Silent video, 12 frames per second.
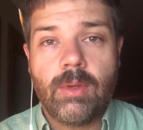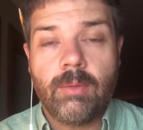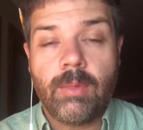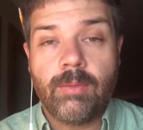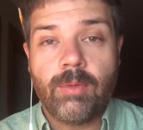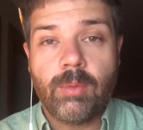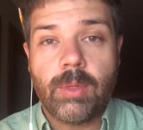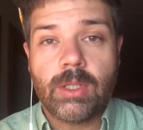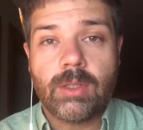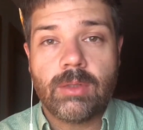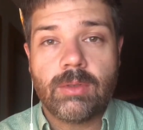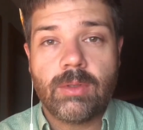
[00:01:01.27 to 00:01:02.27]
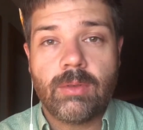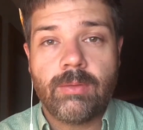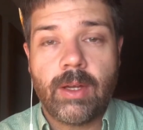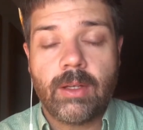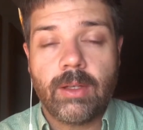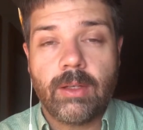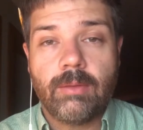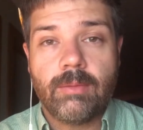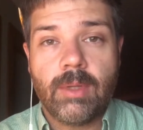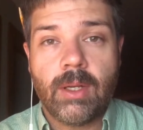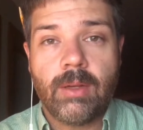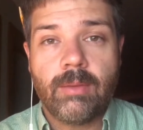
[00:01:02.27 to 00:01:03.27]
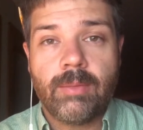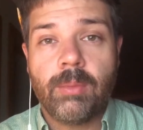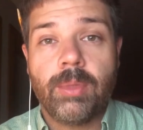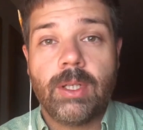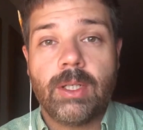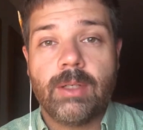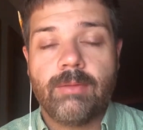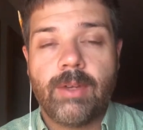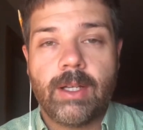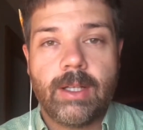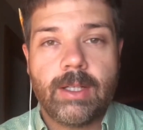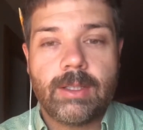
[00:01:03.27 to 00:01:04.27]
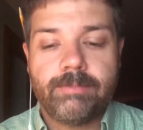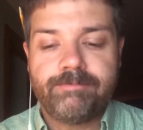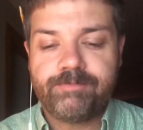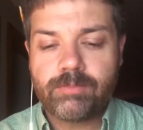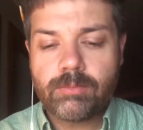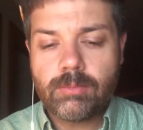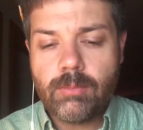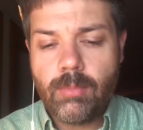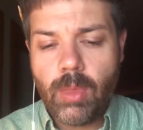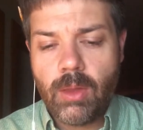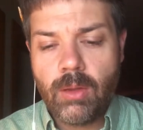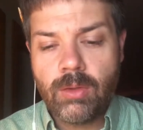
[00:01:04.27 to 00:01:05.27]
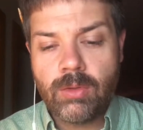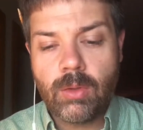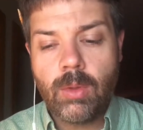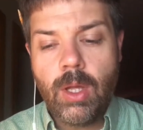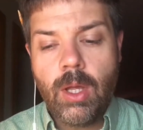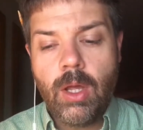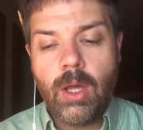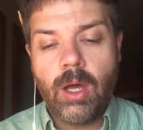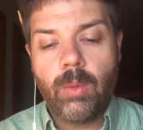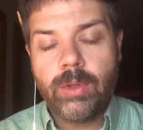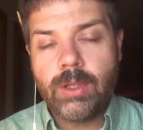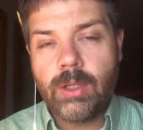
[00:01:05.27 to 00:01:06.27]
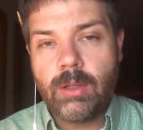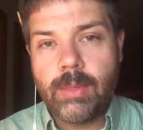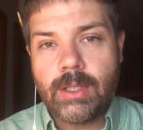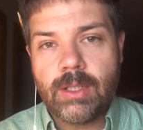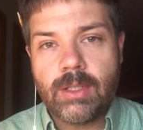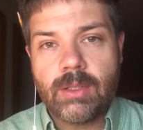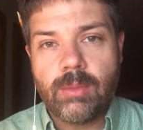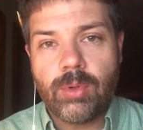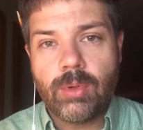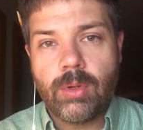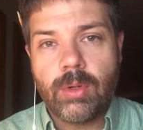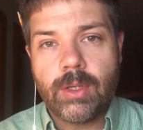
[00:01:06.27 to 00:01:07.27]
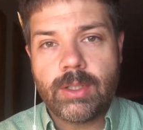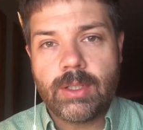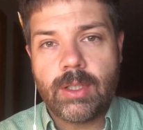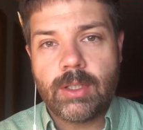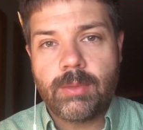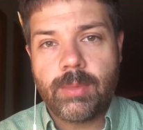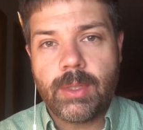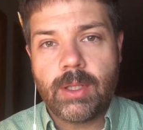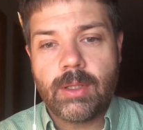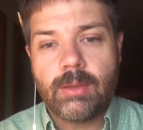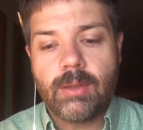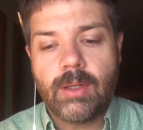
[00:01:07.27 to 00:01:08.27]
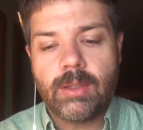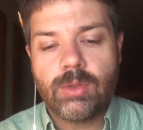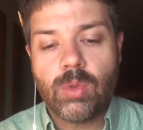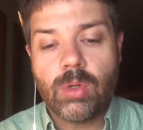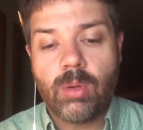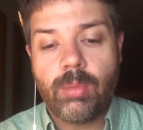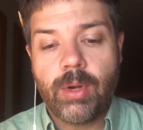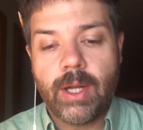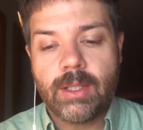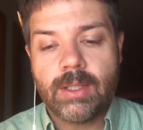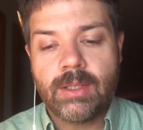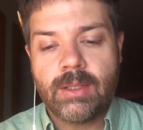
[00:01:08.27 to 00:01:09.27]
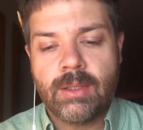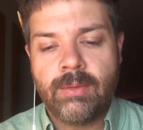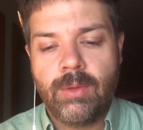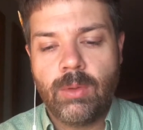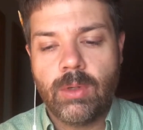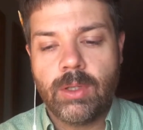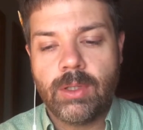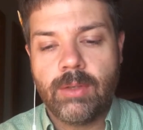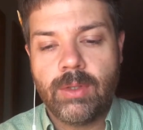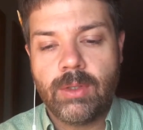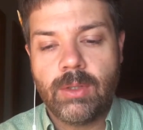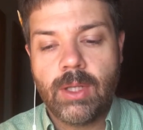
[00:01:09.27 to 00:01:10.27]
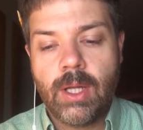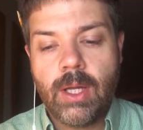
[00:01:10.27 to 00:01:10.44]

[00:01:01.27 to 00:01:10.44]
information are finally completed and finalized. So one thing you may see as a broker, as it has been a historical practice, if you were in the field,